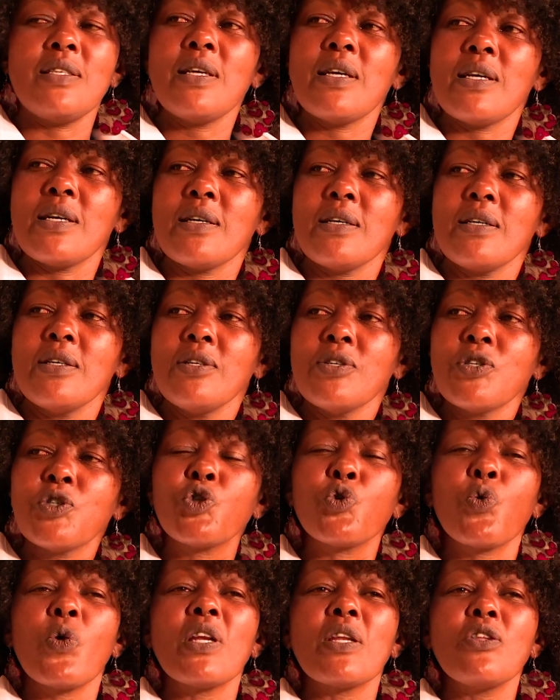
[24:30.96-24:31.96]
yeah.
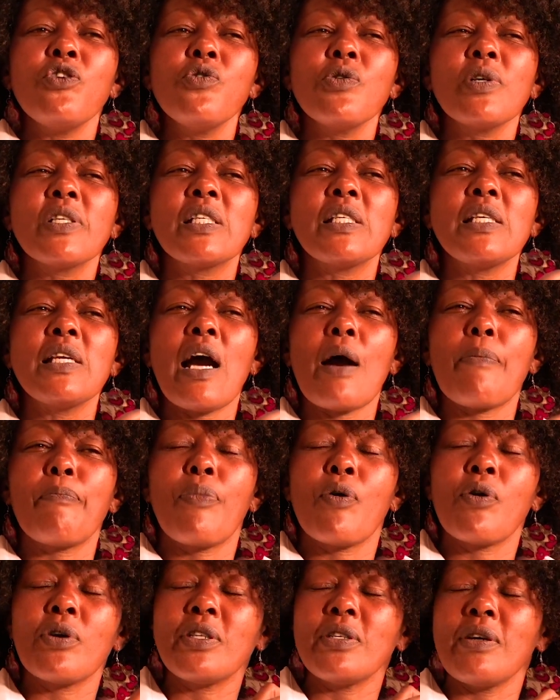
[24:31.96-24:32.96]
So when you see a
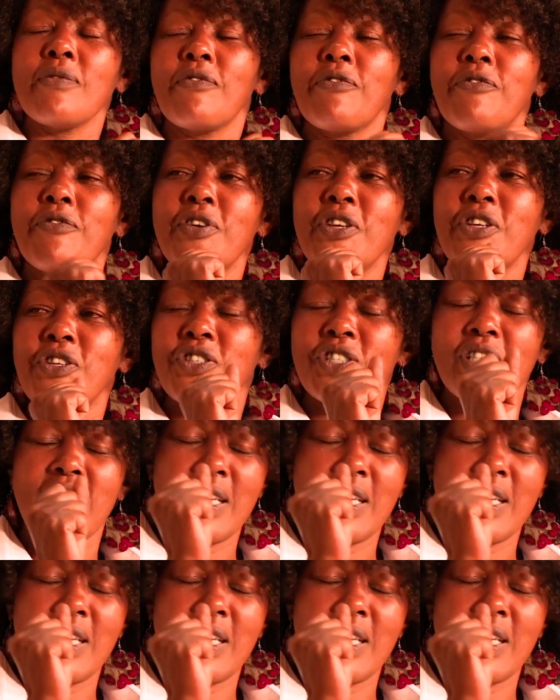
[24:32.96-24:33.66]
podium finish